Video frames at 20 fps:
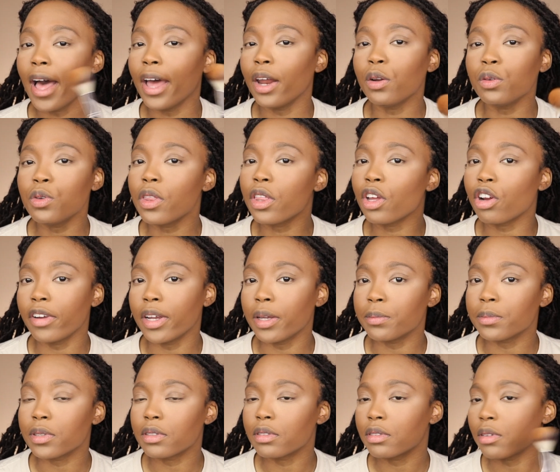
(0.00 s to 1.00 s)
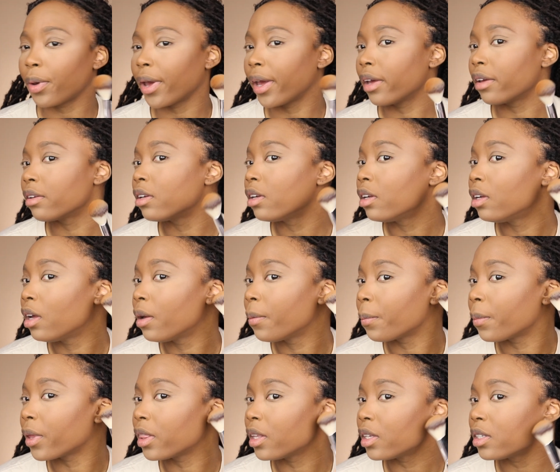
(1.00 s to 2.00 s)
I don't do the creams, okay?
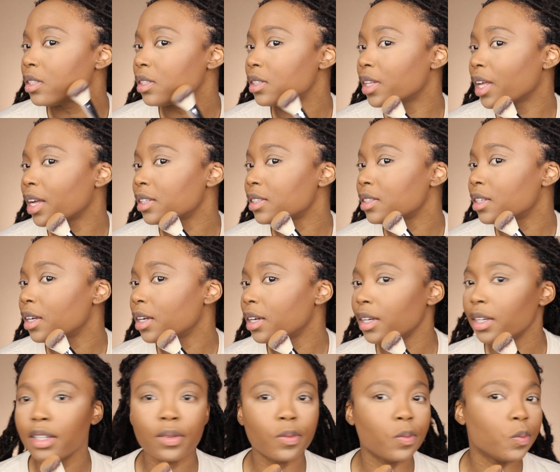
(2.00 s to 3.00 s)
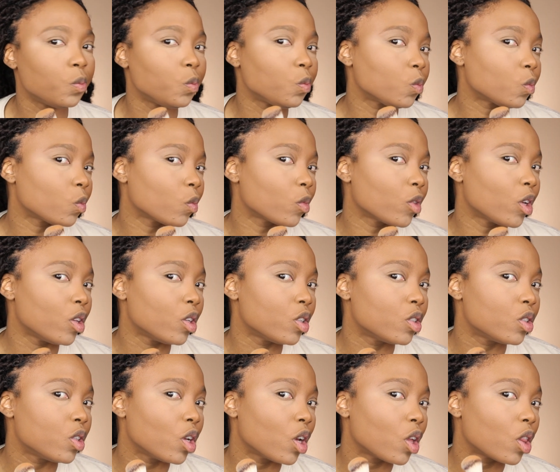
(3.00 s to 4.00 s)
But this is that side, and this
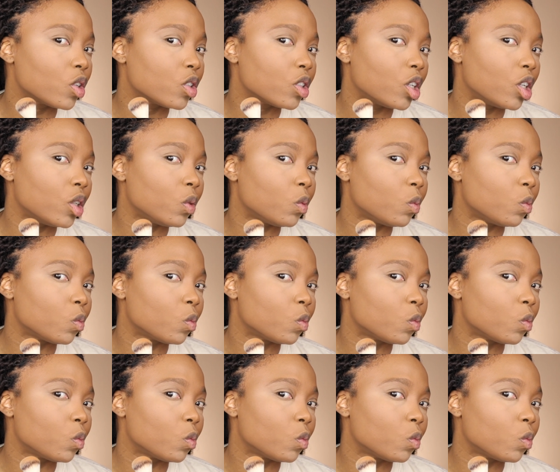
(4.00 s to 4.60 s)
is the other side.